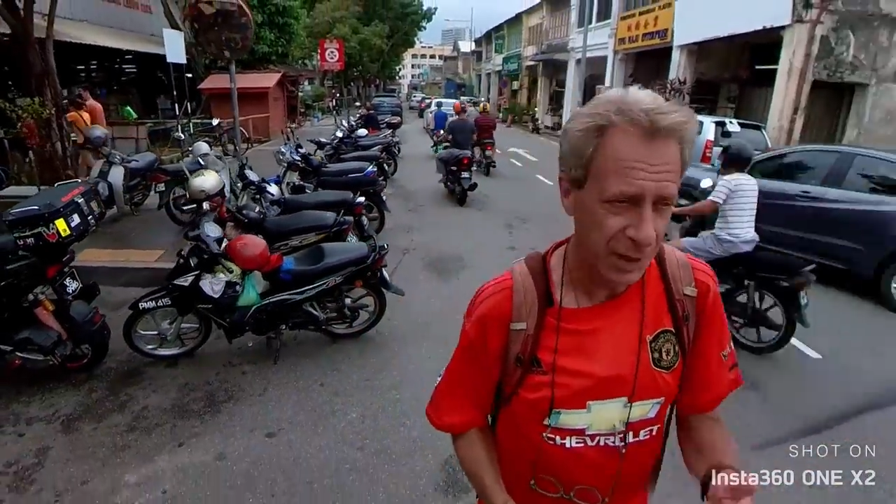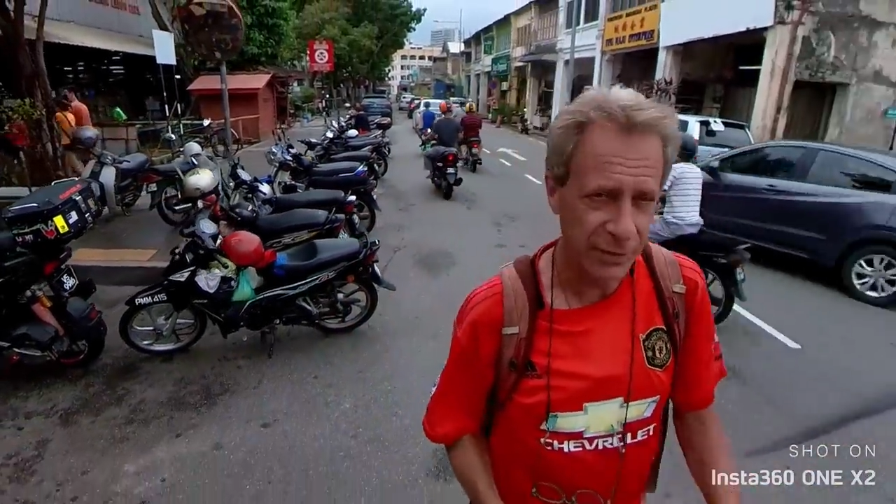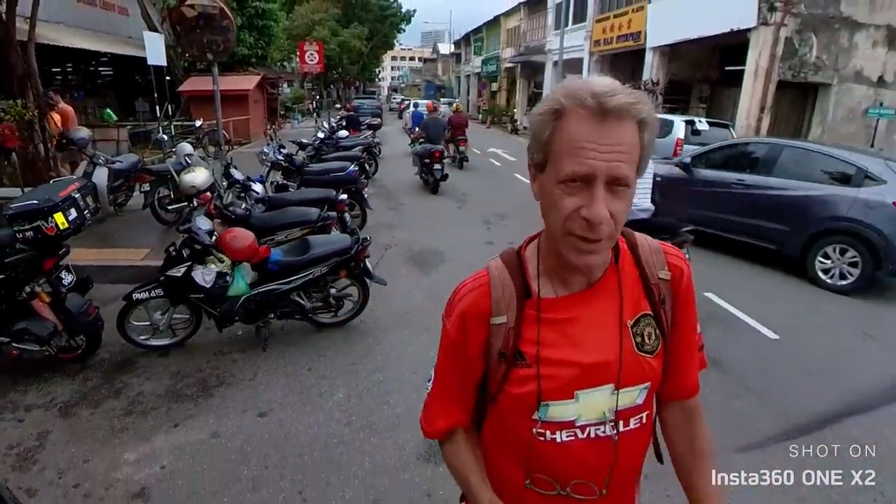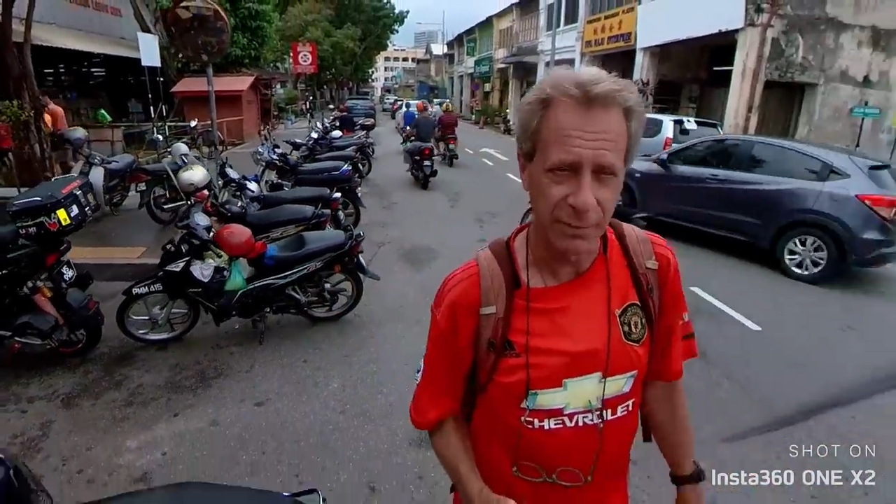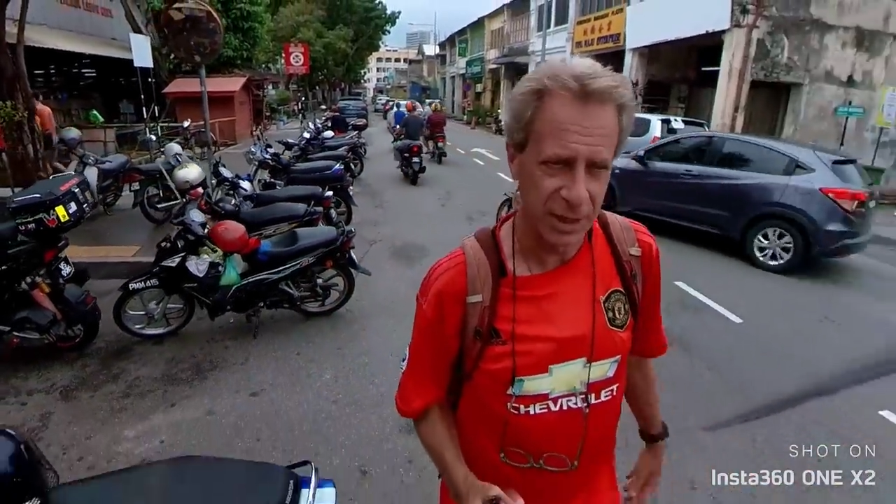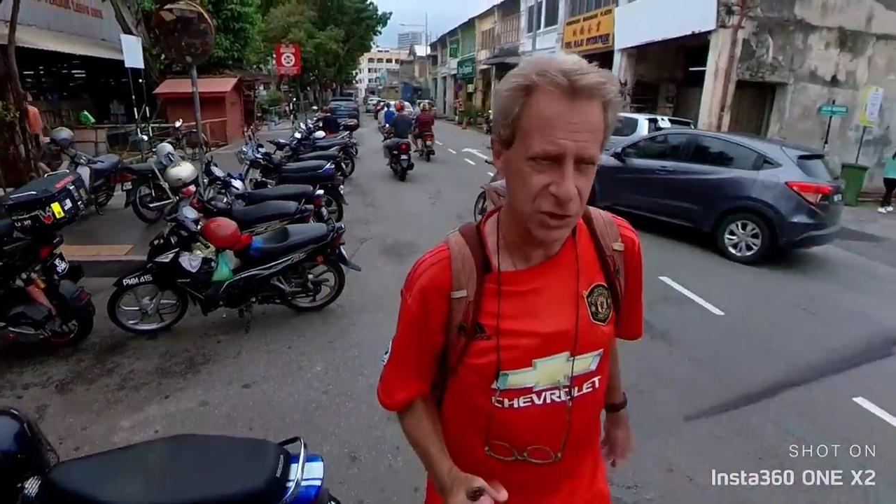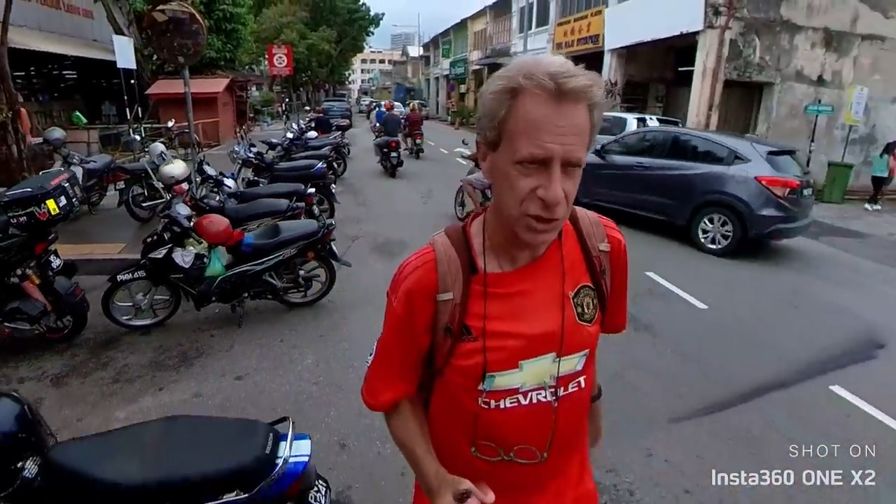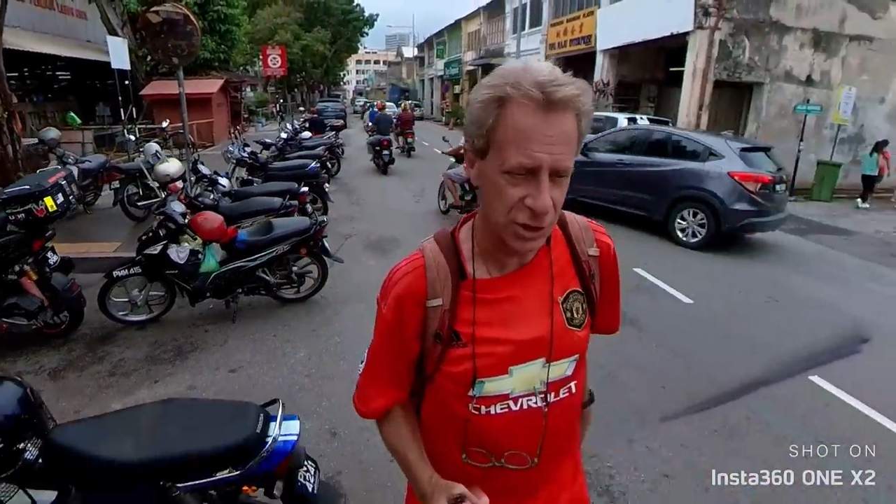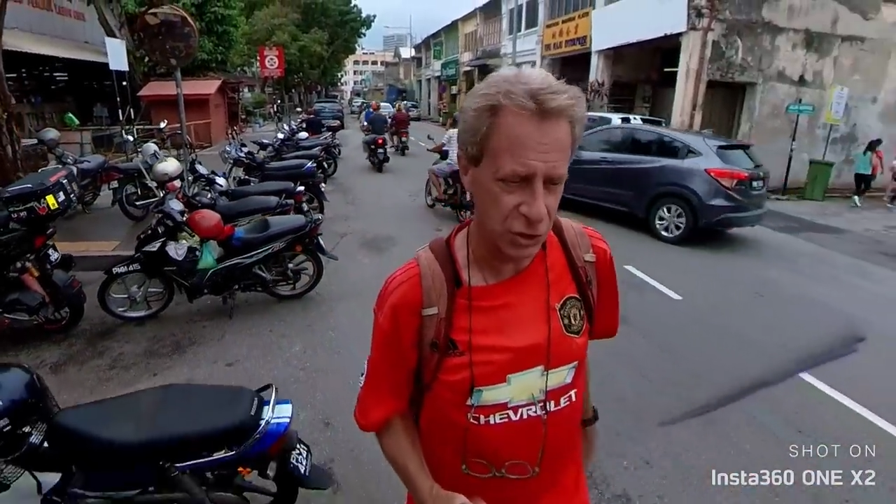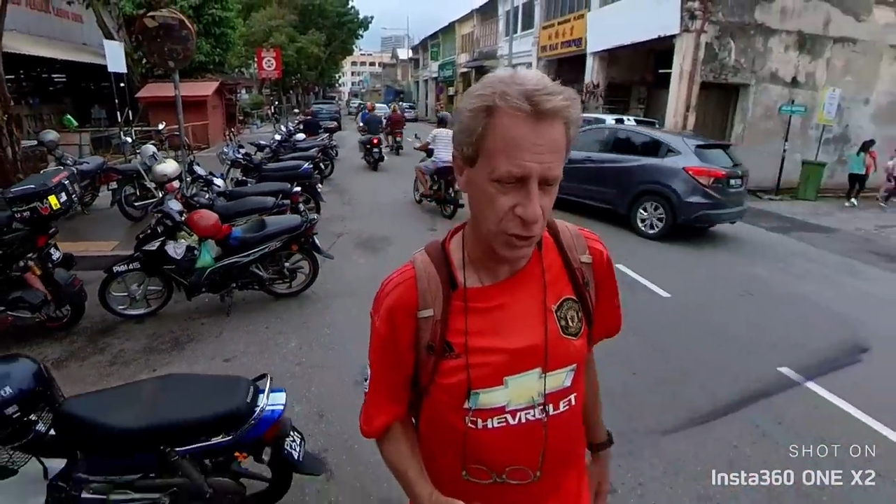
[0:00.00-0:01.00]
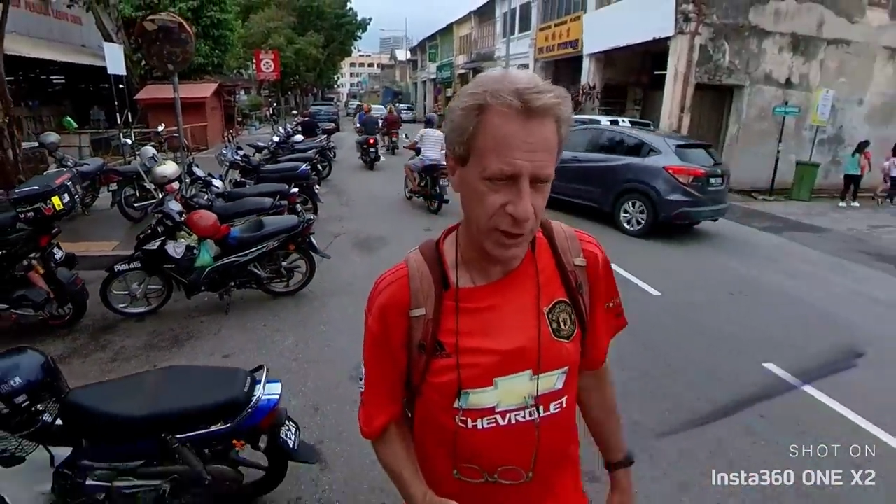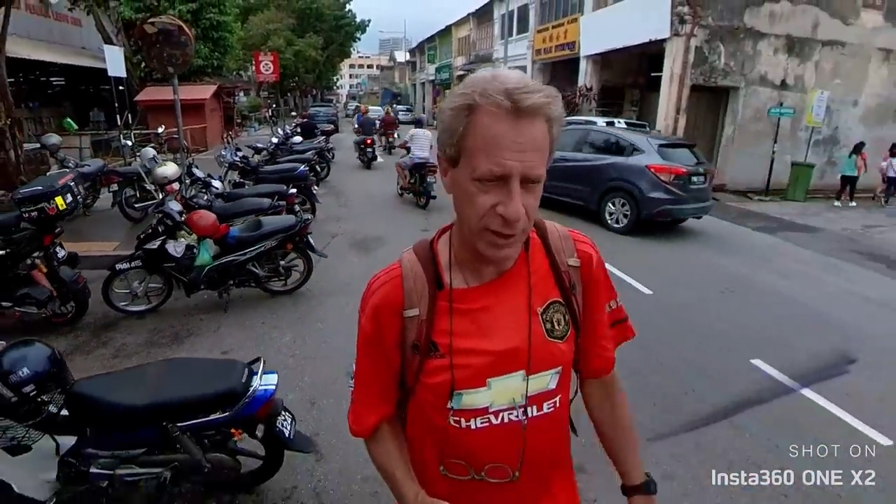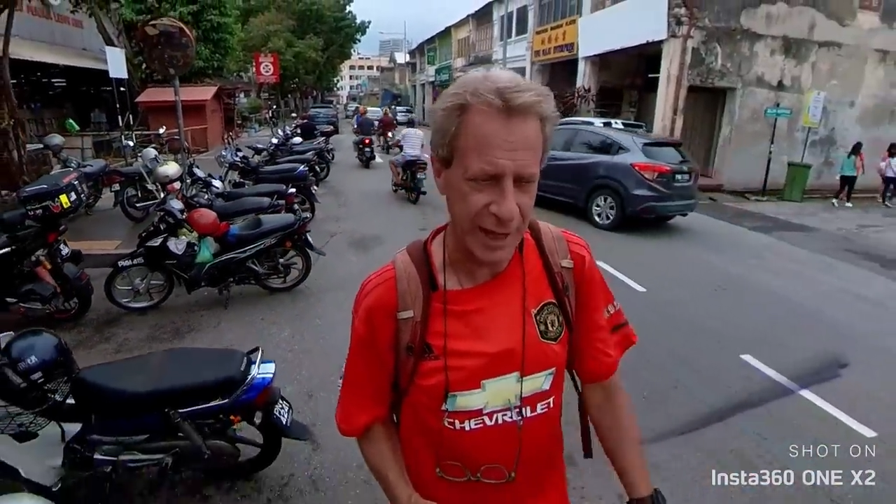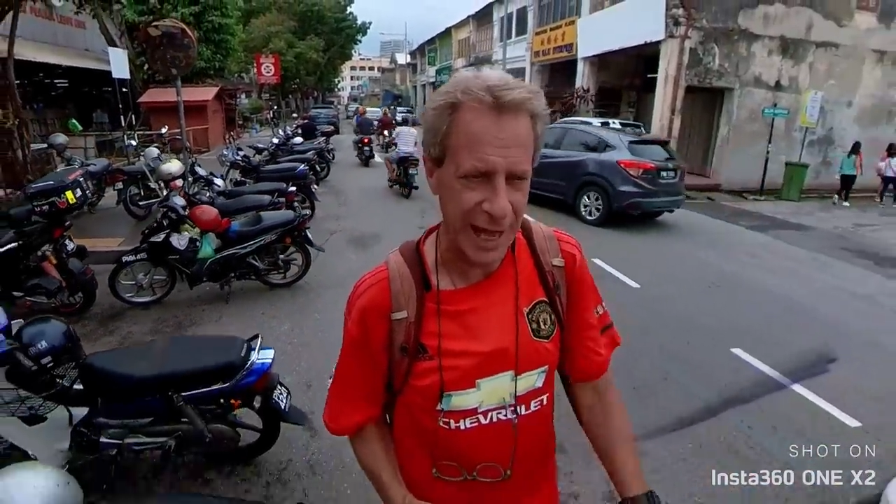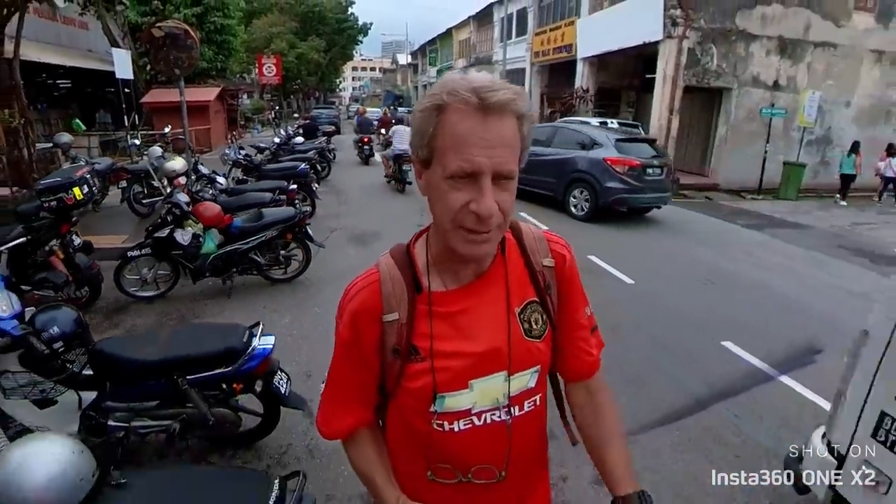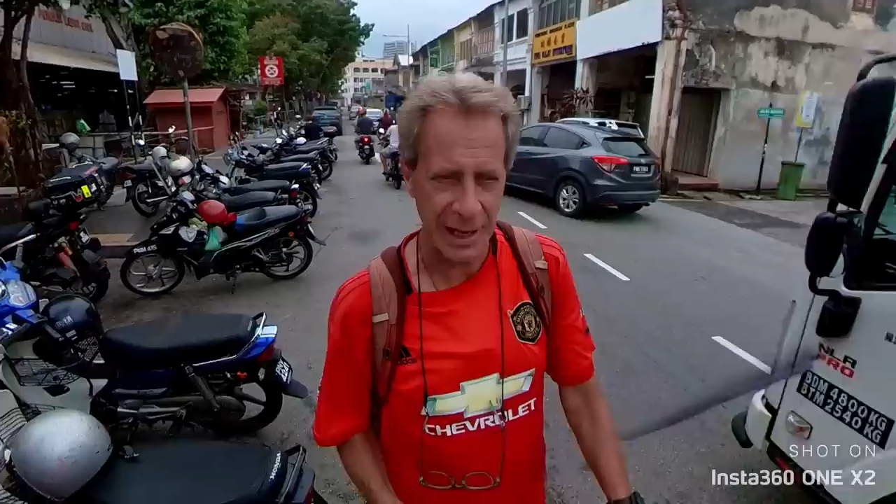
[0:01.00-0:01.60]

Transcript: I very much enjoyed that